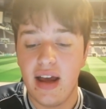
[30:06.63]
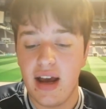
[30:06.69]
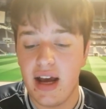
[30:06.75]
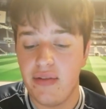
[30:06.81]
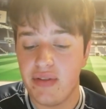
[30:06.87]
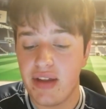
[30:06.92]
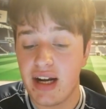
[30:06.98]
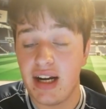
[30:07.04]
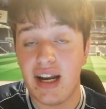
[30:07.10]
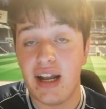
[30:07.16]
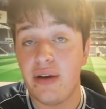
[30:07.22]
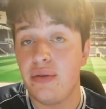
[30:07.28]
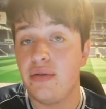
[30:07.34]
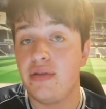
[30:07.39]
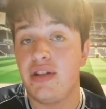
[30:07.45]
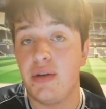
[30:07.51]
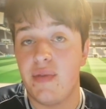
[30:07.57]
And that
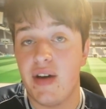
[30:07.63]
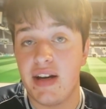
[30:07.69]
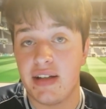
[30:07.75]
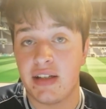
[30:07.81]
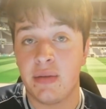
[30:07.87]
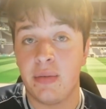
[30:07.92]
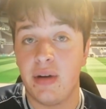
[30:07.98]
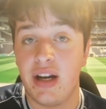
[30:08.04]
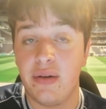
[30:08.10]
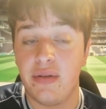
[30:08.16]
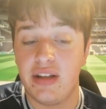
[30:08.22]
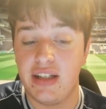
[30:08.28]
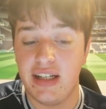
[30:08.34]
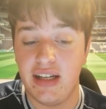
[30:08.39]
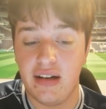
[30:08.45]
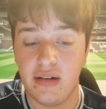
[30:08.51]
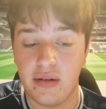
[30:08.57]
allowed Juventus to pull out of the
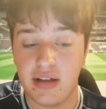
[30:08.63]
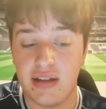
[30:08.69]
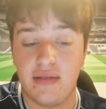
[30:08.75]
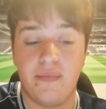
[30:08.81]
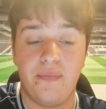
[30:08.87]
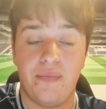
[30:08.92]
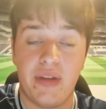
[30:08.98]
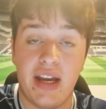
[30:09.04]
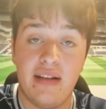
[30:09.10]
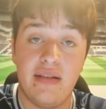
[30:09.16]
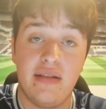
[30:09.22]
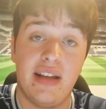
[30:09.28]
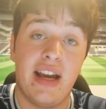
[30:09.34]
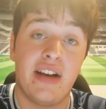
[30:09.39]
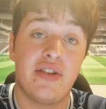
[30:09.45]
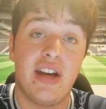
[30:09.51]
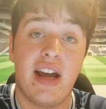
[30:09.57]
deal because they
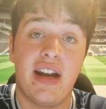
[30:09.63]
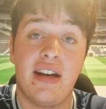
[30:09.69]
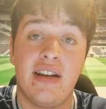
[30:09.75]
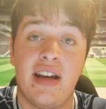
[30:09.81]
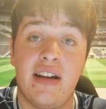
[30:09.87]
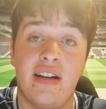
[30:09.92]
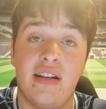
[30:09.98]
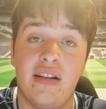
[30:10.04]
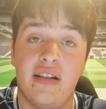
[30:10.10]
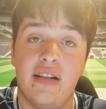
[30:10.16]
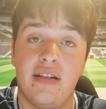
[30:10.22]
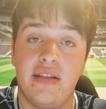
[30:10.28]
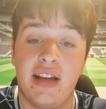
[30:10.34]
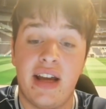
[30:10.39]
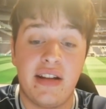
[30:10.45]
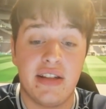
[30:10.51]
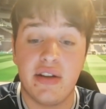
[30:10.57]
actually hadn't had
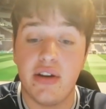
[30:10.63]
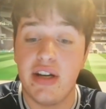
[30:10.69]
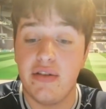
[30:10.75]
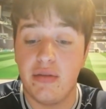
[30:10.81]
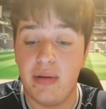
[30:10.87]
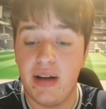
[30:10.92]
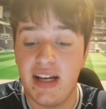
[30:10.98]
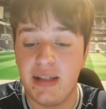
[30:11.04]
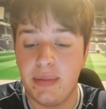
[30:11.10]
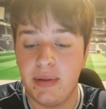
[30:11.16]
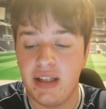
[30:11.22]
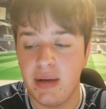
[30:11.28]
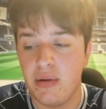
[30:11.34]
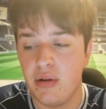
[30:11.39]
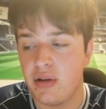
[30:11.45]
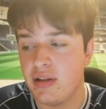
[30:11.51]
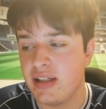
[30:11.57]
they hadn't signed a replacement.
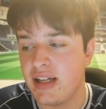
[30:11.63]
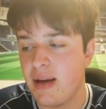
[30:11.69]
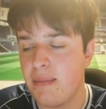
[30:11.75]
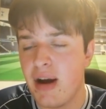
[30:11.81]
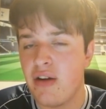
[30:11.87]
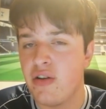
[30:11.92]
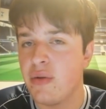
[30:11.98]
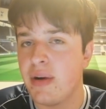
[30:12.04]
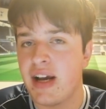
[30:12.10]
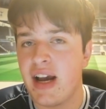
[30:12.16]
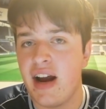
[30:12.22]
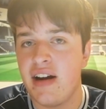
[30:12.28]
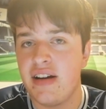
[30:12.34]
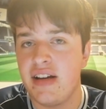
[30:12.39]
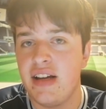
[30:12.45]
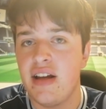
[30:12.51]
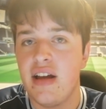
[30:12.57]
They were looking to get Mauro
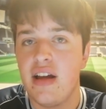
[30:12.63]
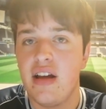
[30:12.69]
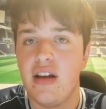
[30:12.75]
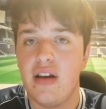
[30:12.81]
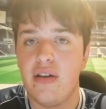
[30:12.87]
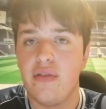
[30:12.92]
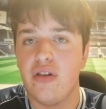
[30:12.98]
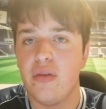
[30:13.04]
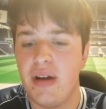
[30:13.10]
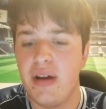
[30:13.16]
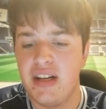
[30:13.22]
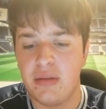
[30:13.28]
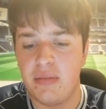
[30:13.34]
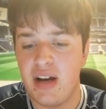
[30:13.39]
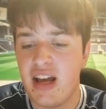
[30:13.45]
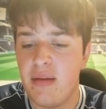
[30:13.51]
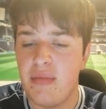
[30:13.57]
Icardi from
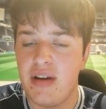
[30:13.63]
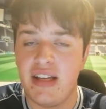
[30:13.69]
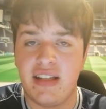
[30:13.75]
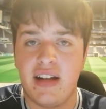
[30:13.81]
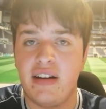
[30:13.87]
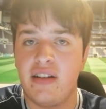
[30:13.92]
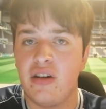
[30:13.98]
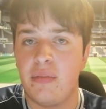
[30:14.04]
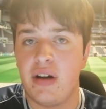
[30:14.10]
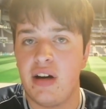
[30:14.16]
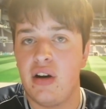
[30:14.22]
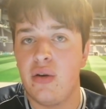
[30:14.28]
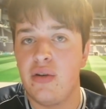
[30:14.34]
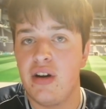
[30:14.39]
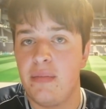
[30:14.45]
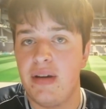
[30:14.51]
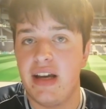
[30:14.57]
Inter Milan, but he's ended up on
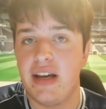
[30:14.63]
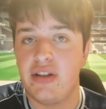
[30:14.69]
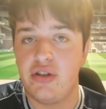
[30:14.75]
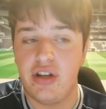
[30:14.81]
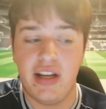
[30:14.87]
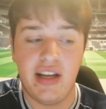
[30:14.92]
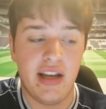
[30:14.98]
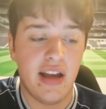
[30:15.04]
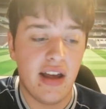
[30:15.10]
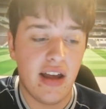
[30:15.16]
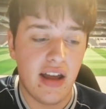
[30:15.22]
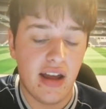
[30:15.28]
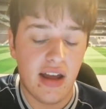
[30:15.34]
loan at PSG.